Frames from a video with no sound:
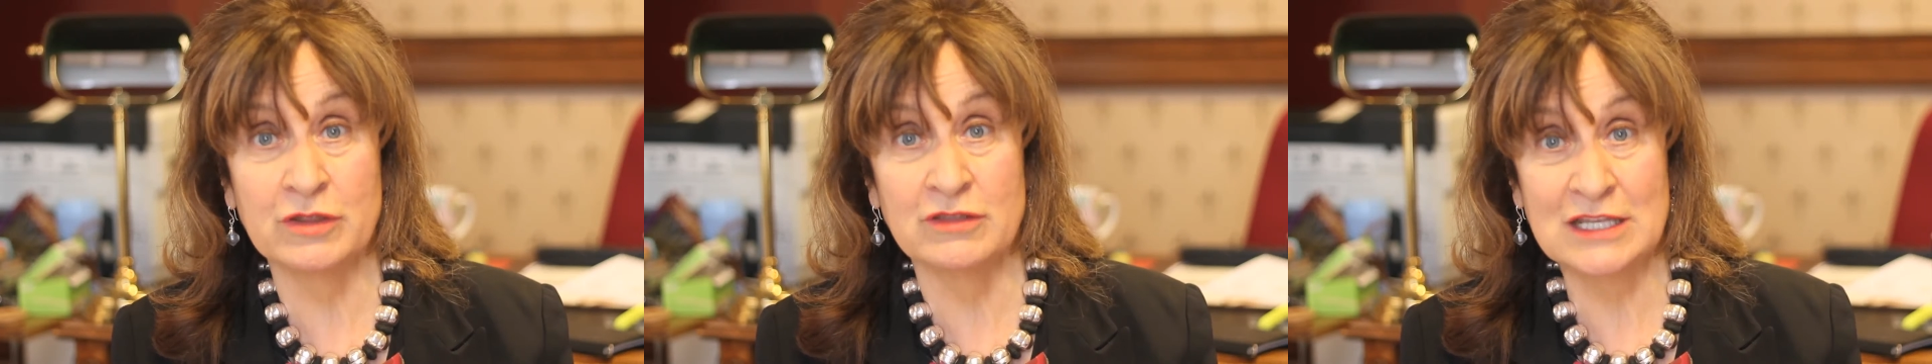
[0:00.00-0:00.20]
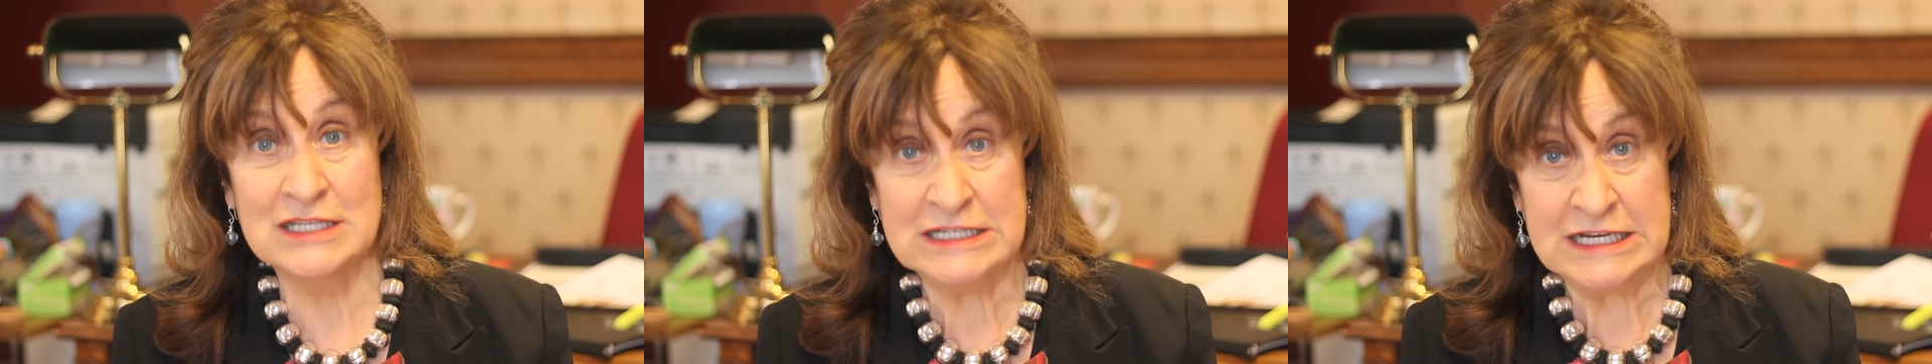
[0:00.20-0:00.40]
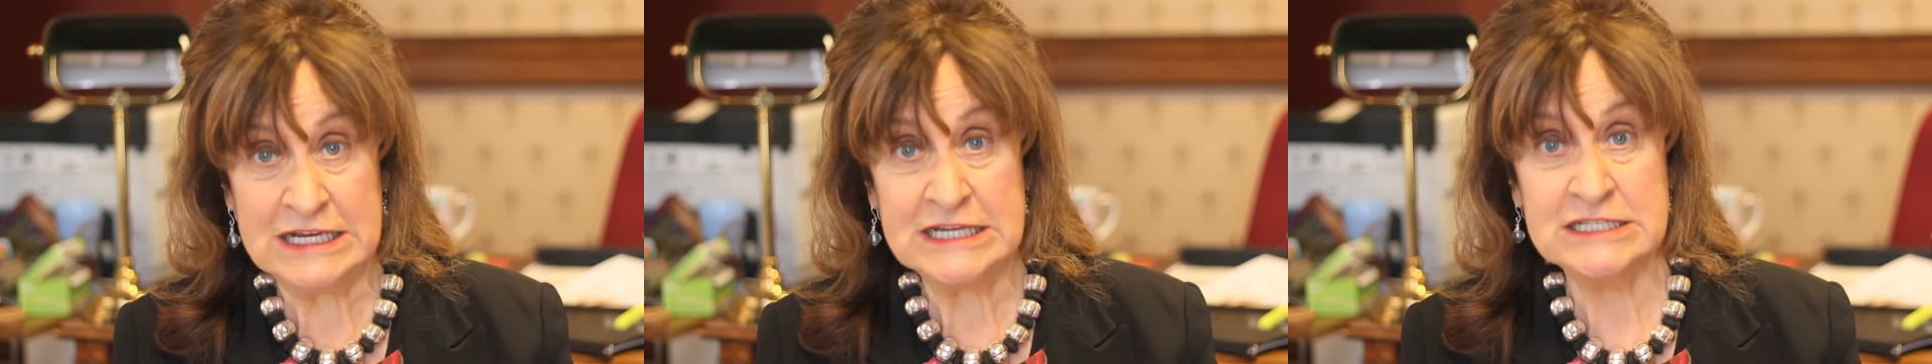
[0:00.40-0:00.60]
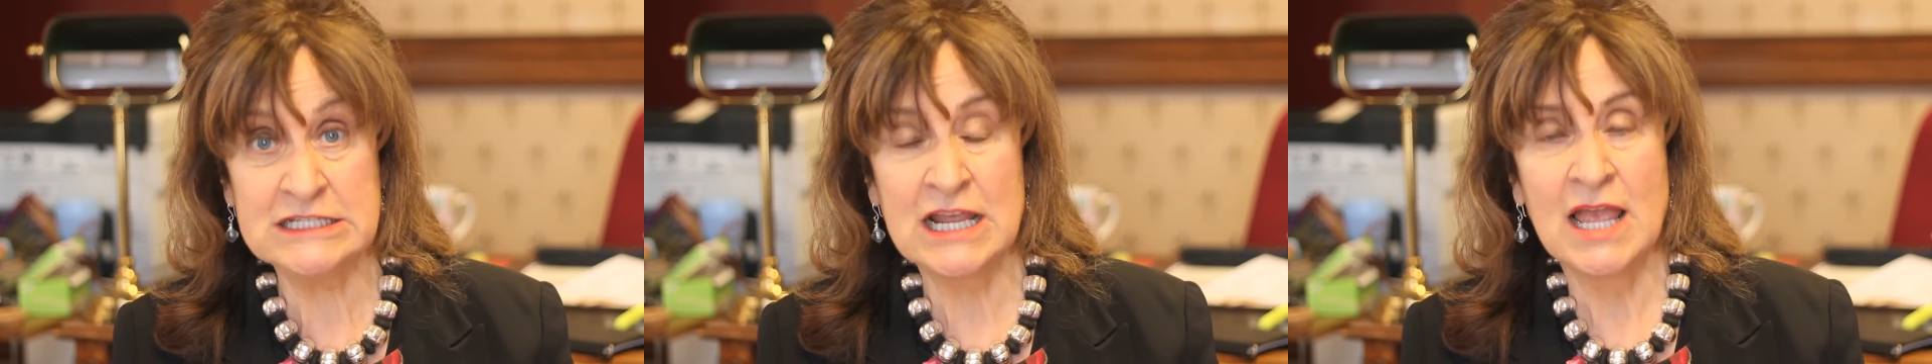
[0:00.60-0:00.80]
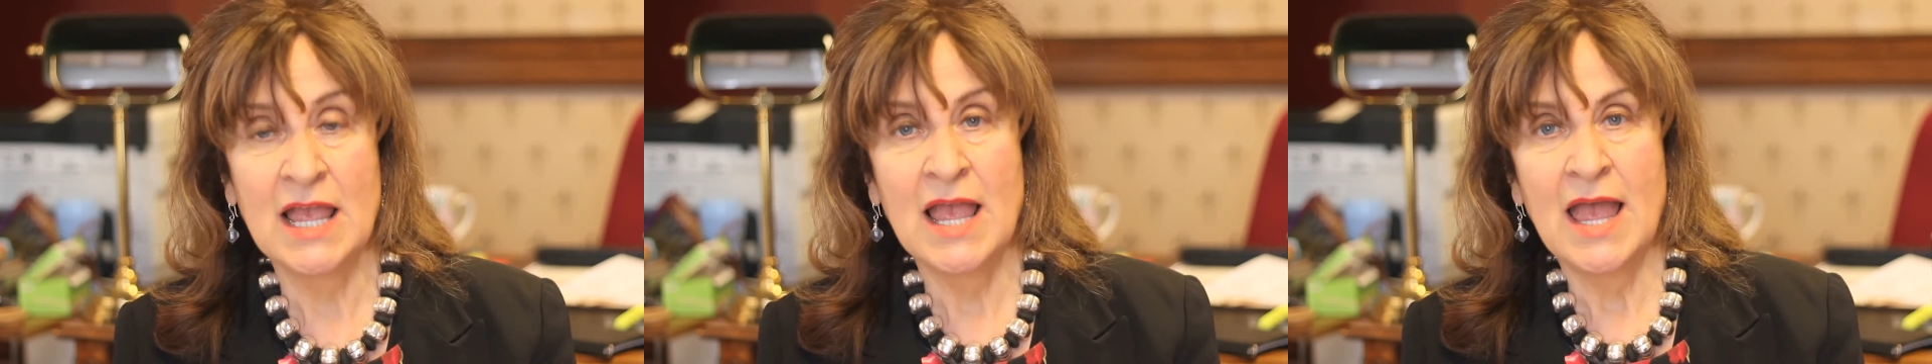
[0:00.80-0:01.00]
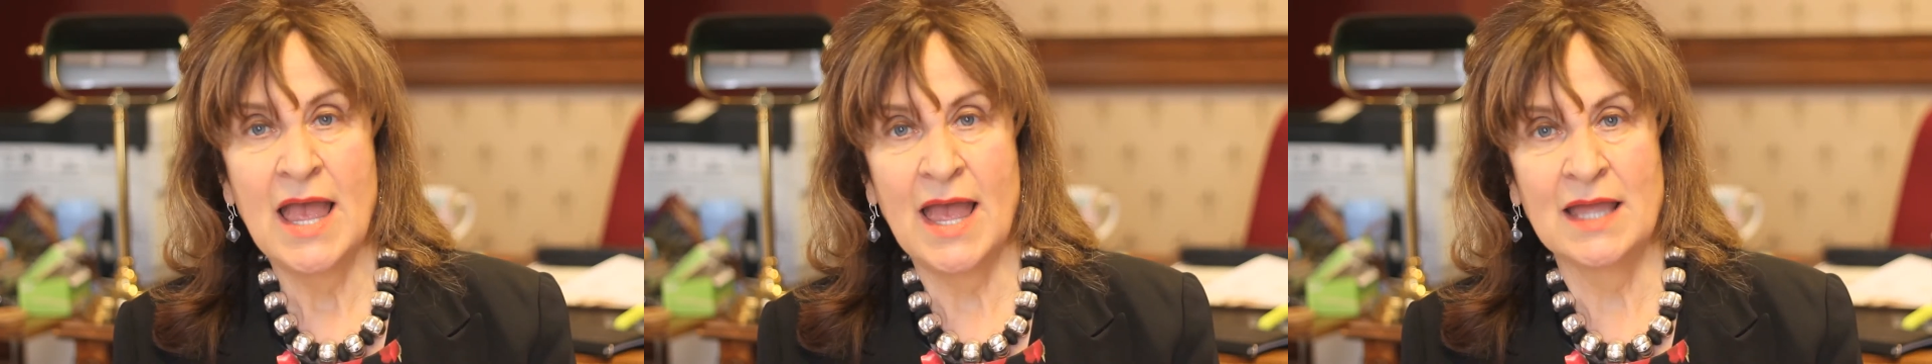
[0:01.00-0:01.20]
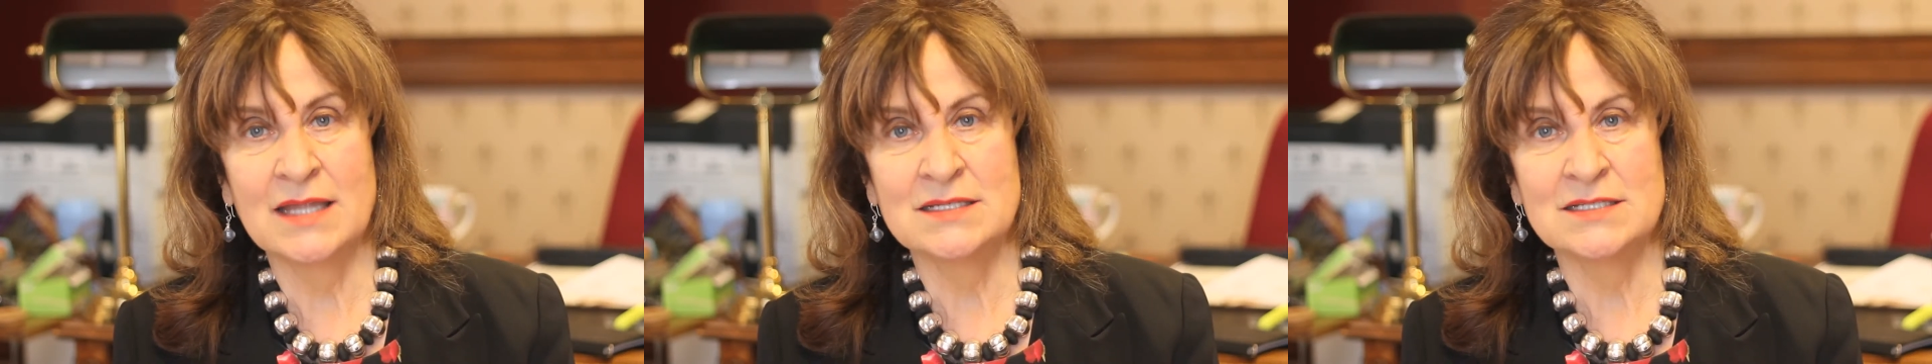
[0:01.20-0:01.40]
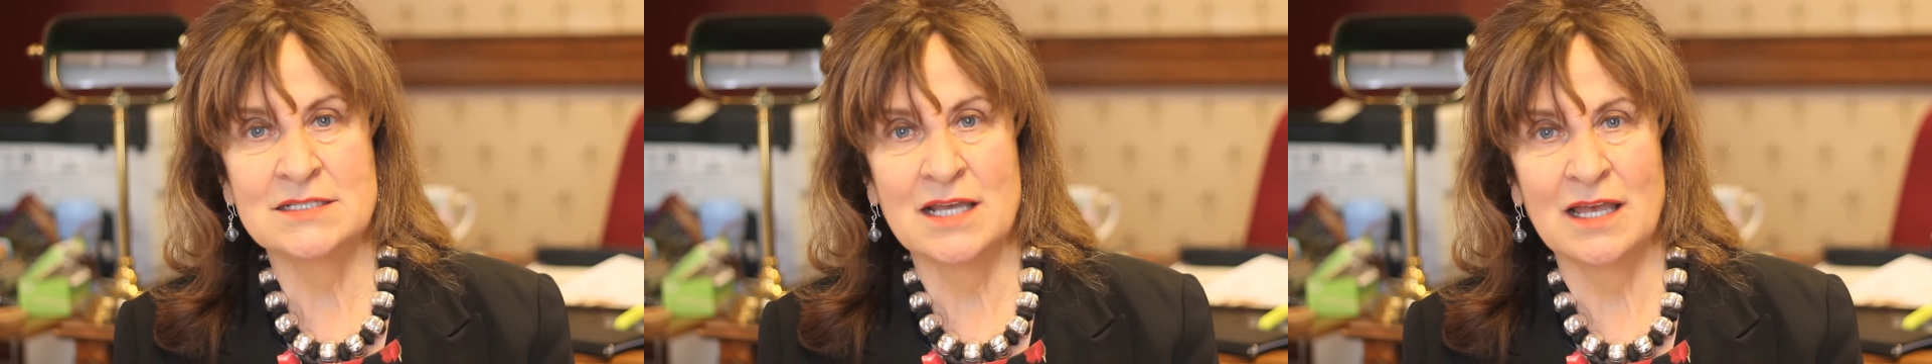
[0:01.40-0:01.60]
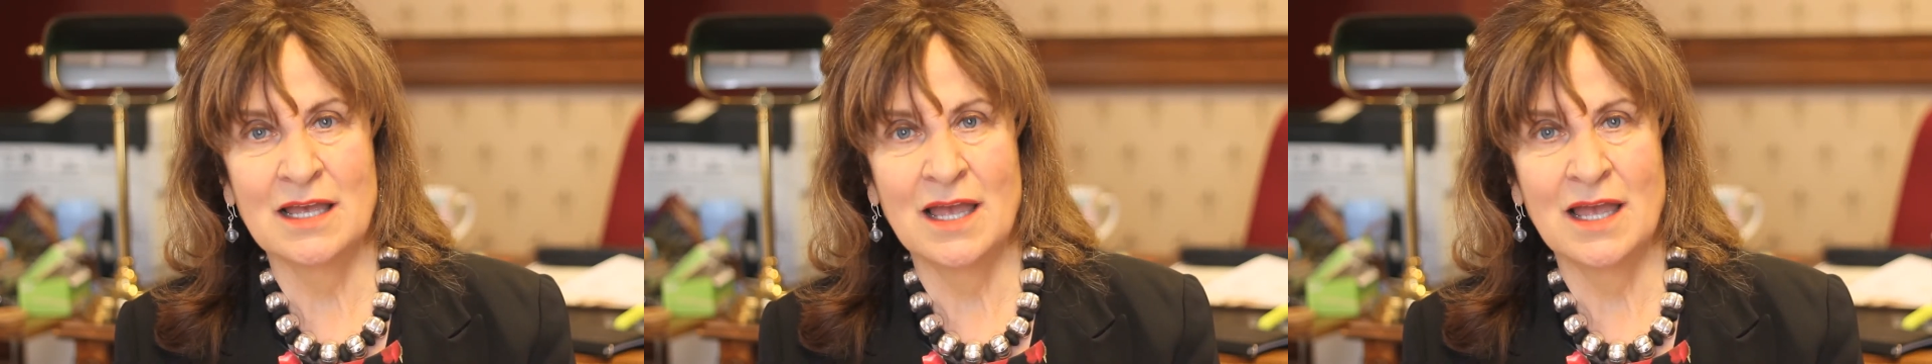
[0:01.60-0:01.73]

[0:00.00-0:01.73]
that they need, and